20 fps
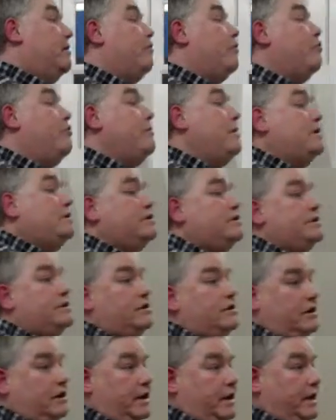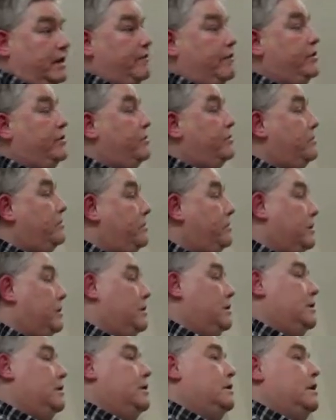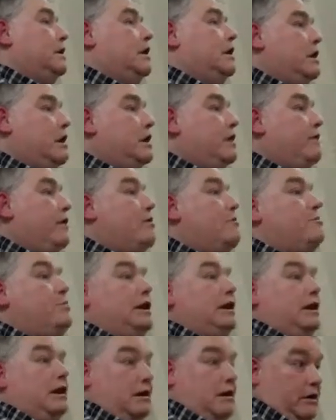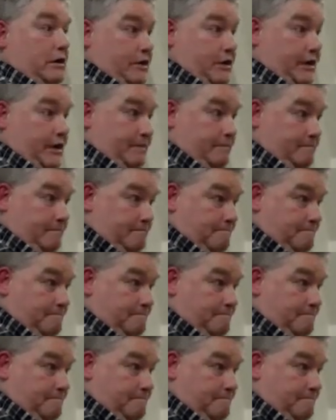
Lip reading: are almost certainly giving you a load of a lie.